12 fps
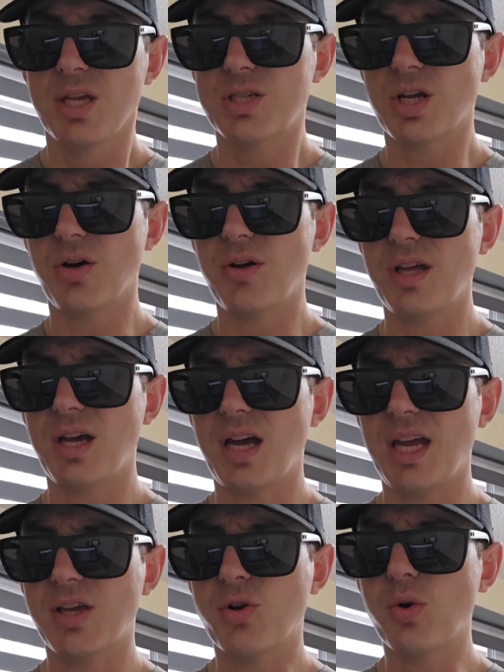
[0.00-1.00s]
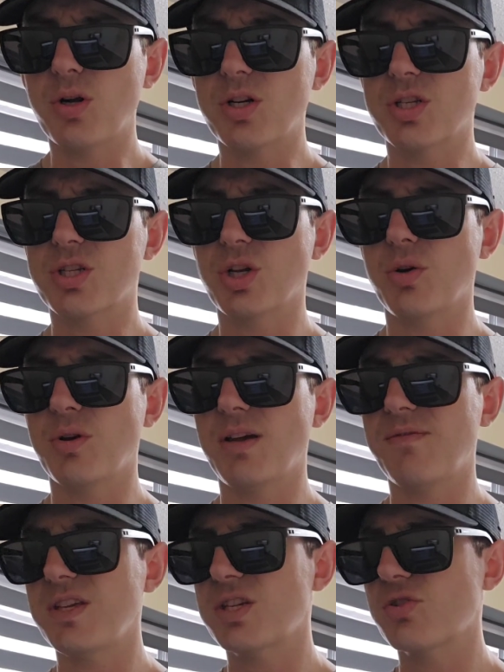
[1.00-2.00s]
So a cornerstone
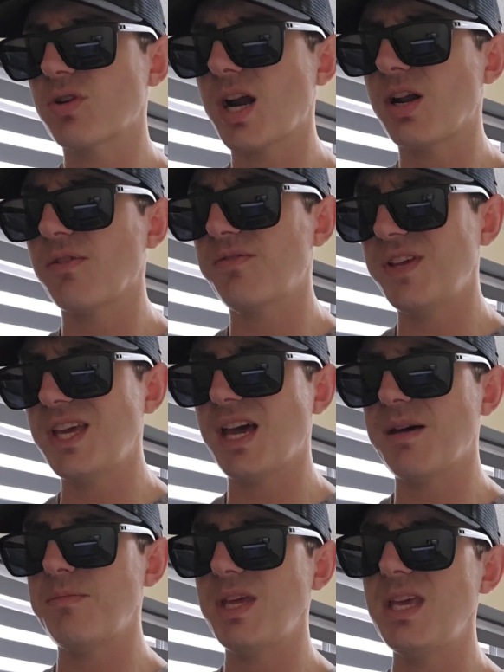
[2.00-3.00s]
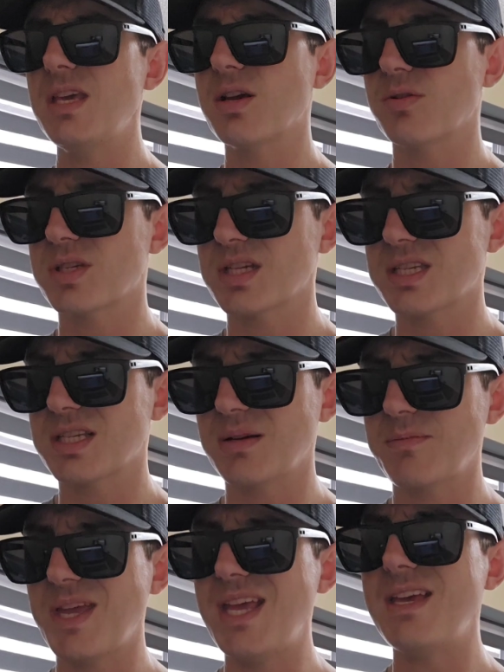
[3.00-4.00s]
of the Strato VM ecosystem